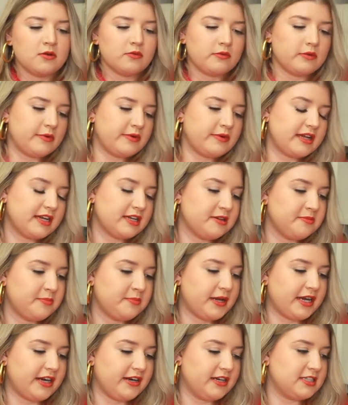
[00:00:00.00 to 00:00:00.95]
what would I
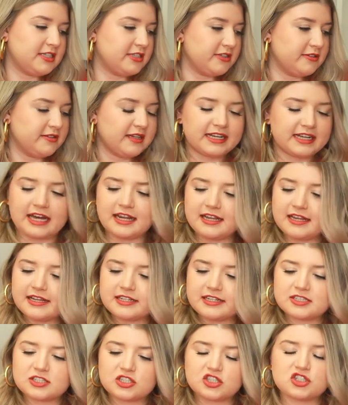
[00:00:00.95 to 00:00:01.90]
compare it to? Like kind of
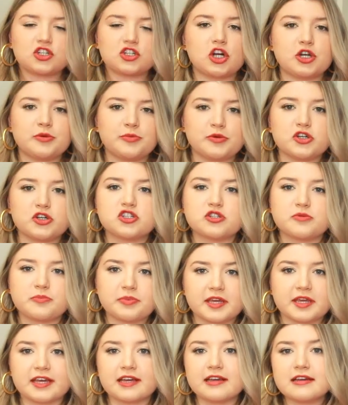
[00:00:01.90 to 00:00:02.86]
like a starburst
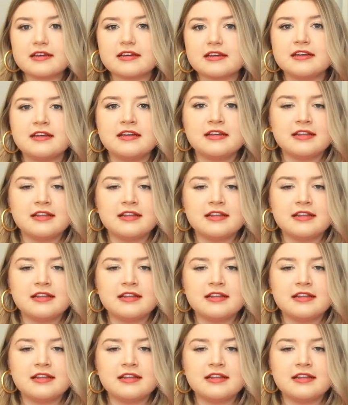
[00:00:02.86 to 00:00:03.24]
pink.